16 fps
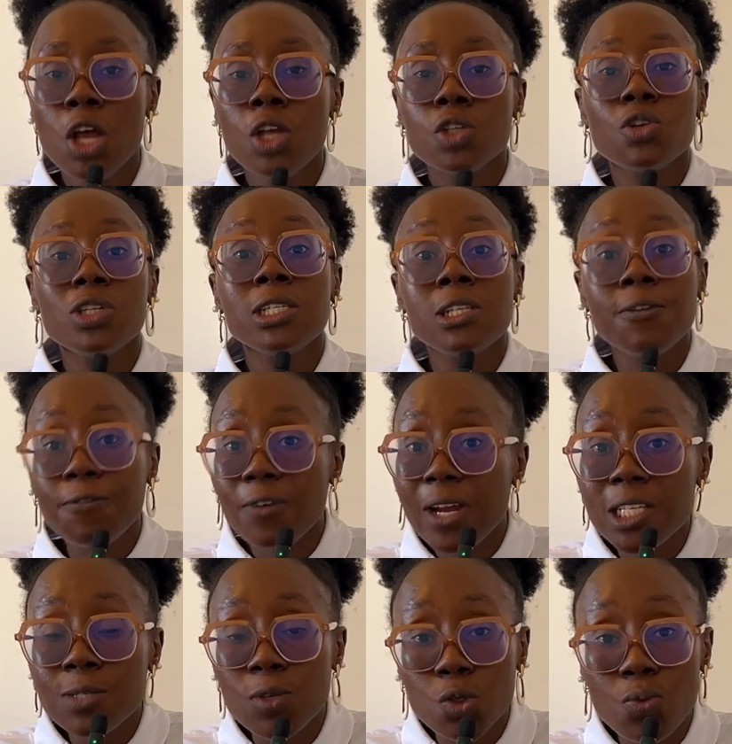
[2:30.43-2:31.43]
So the
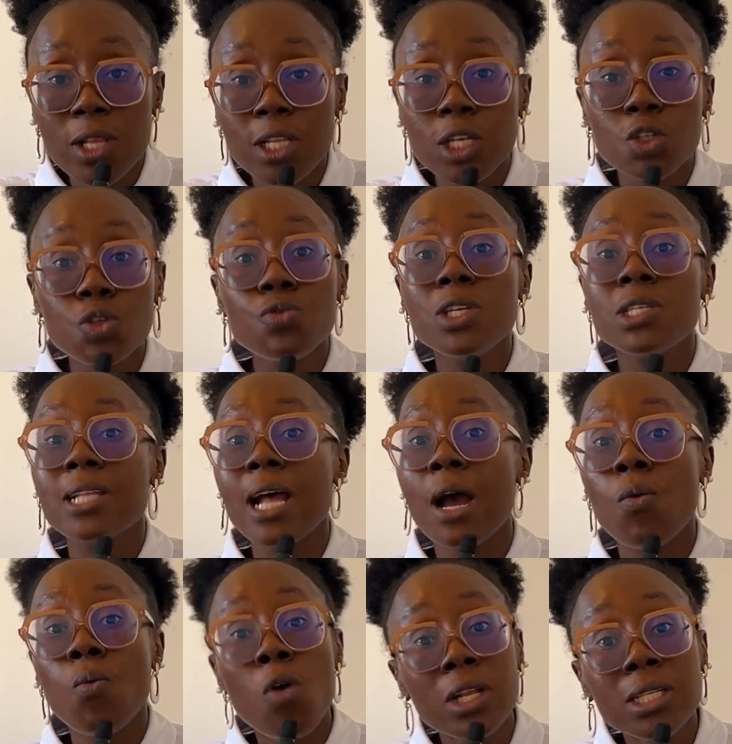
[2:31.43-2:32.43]
difference between the two is
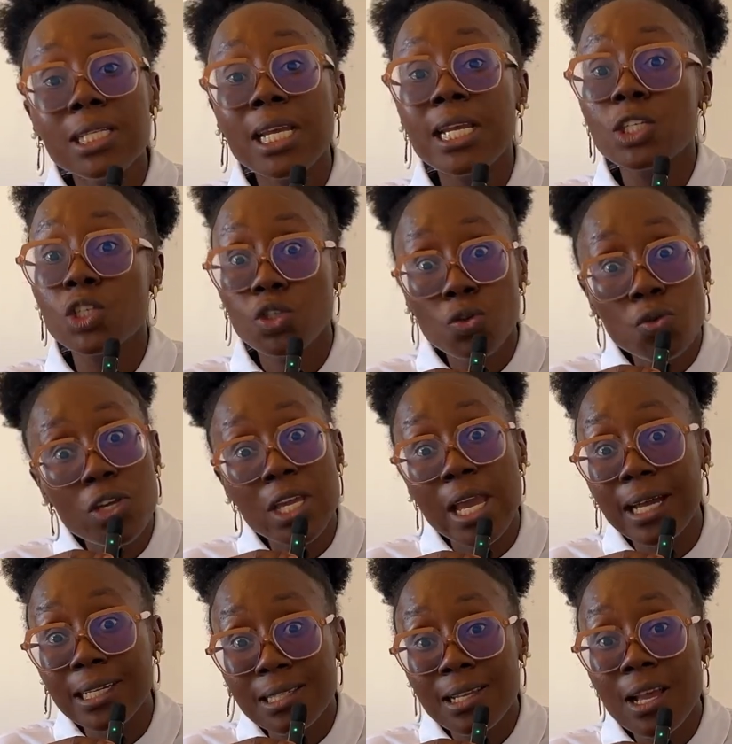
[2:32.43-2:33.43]
that one takes 2
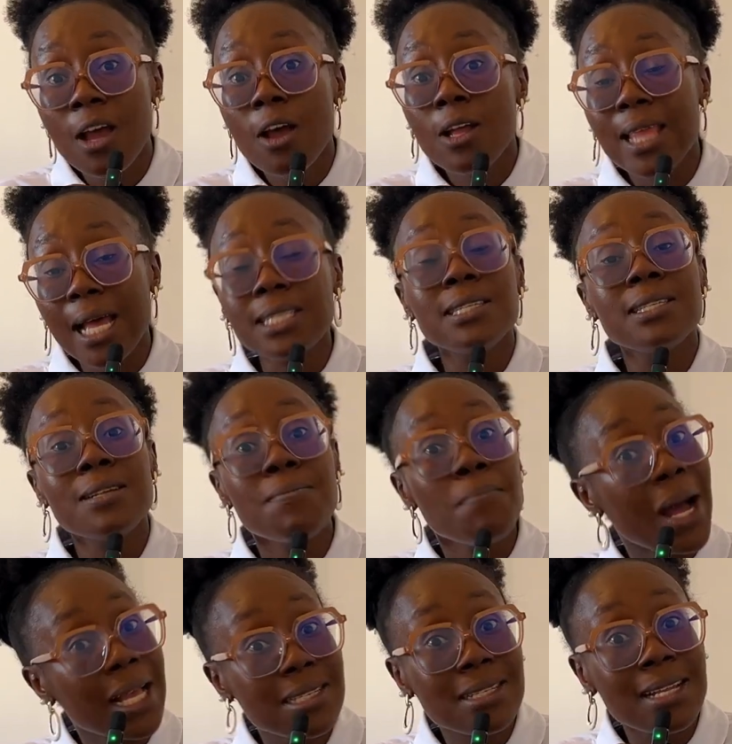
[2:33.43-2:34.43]
years, that is the
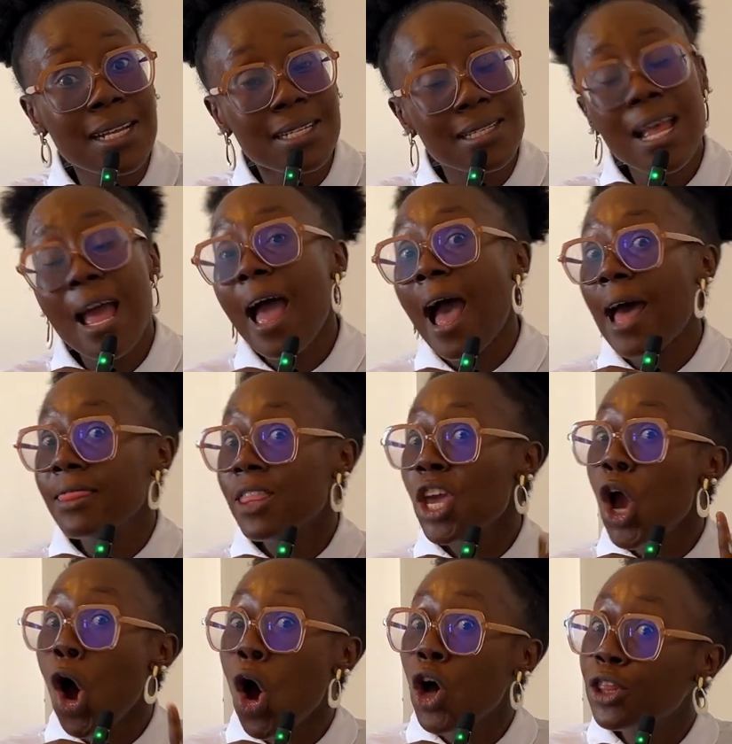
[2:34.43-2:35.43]
master's, and
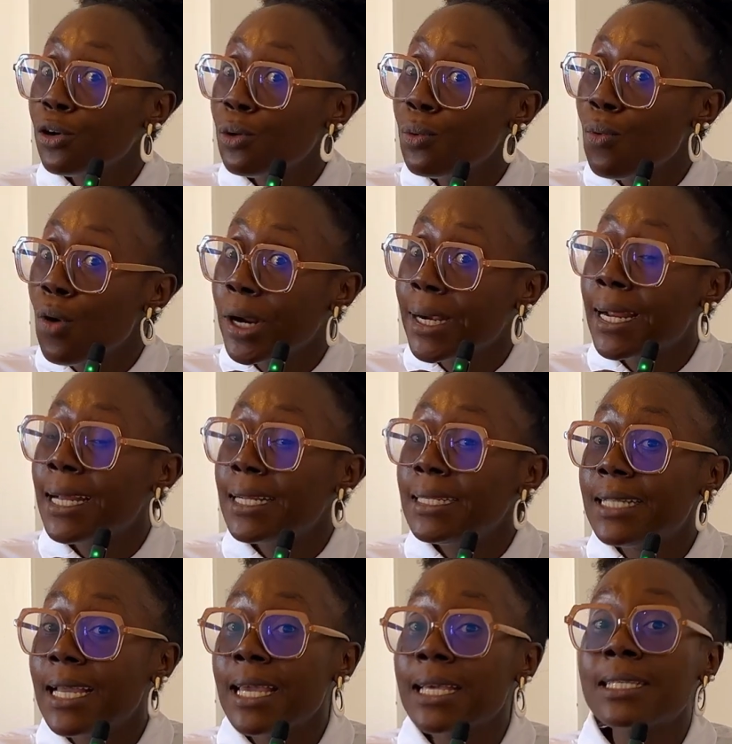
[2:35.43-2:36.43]
the other one
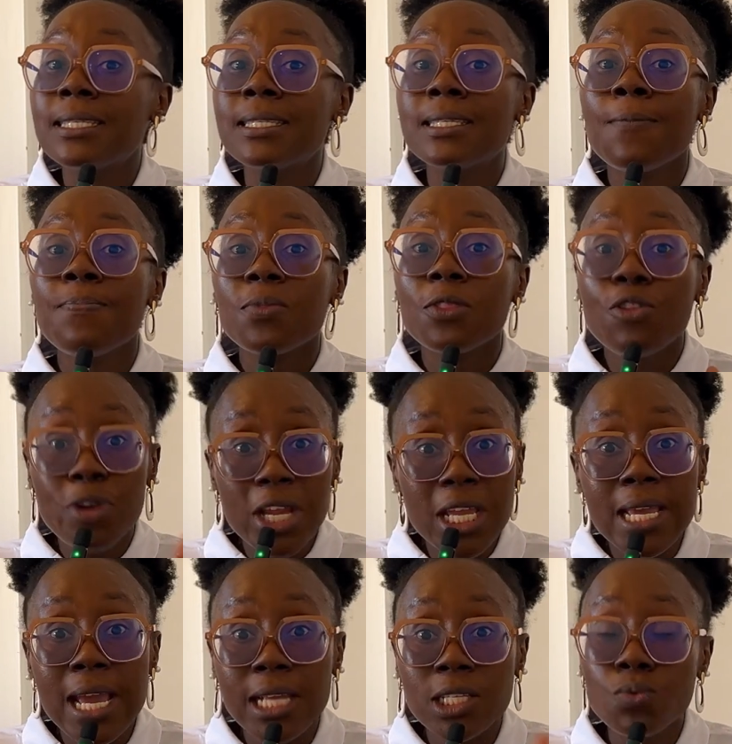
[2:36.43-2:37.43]
takes 3
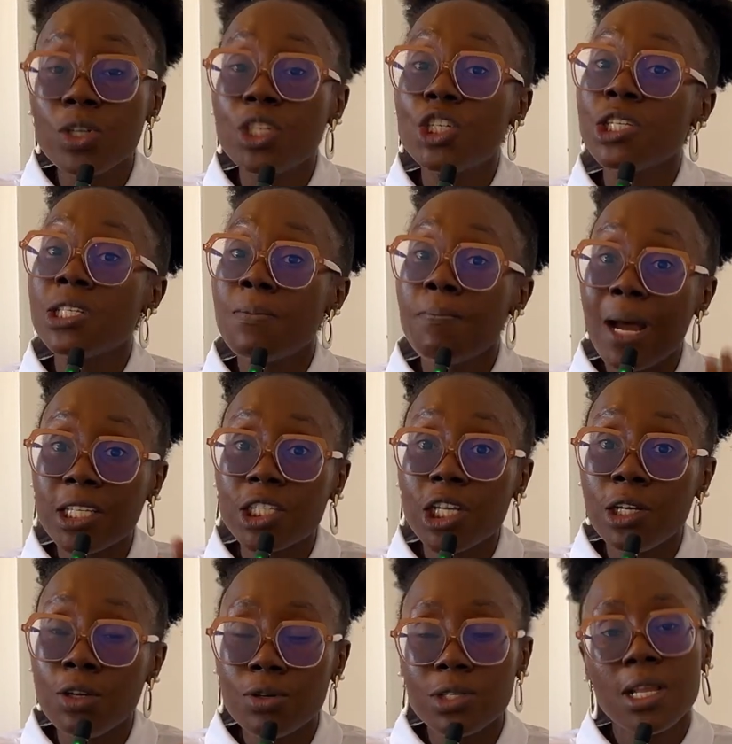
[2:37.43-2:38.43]
years, which is the
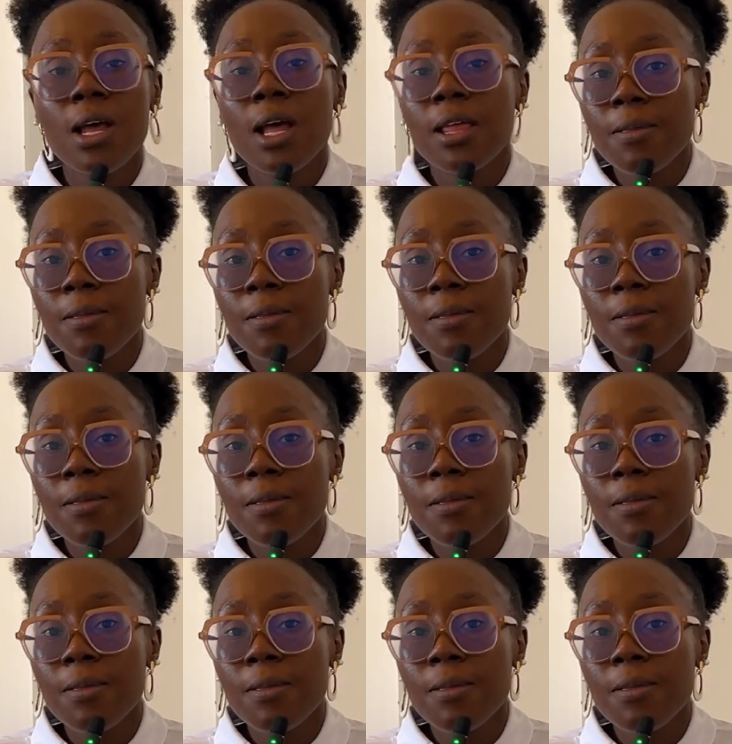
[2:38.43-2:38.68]
bachelor's.